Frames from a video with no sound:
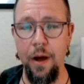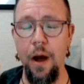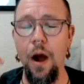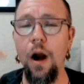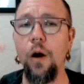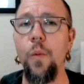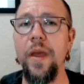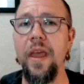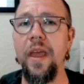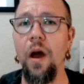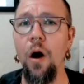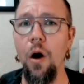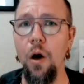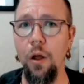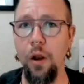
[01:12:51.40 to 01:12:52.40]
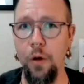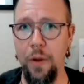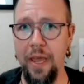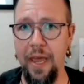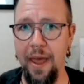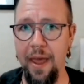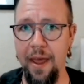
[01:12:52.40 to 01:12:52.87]
Are we all
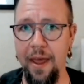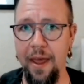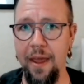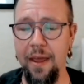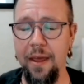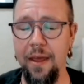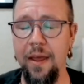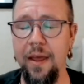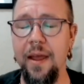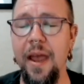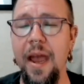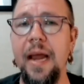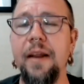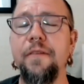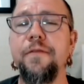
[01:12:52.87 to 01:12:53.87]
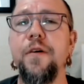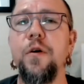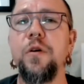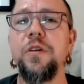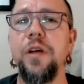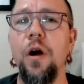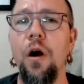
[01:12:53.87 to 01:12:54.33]
okay? And if
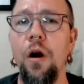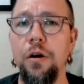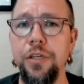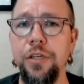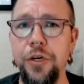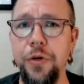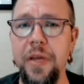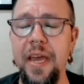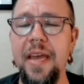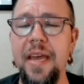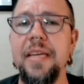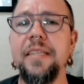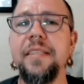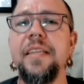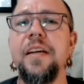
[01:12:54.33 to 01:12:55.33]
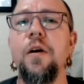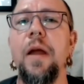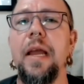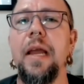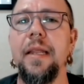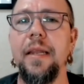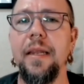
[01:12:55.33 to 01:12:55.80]
folks aren't okay, is there
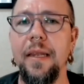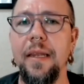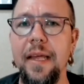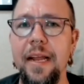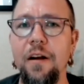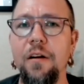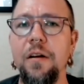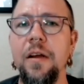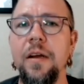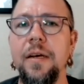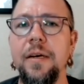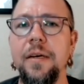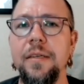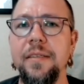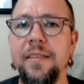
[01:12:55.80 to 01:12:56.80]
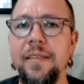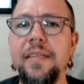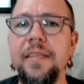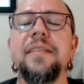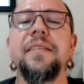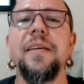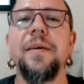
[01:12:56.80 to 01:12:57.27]
a clear
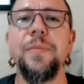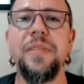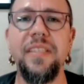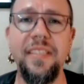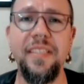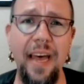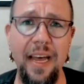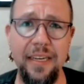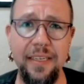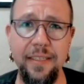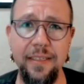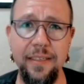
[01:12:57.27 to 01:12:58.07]
system set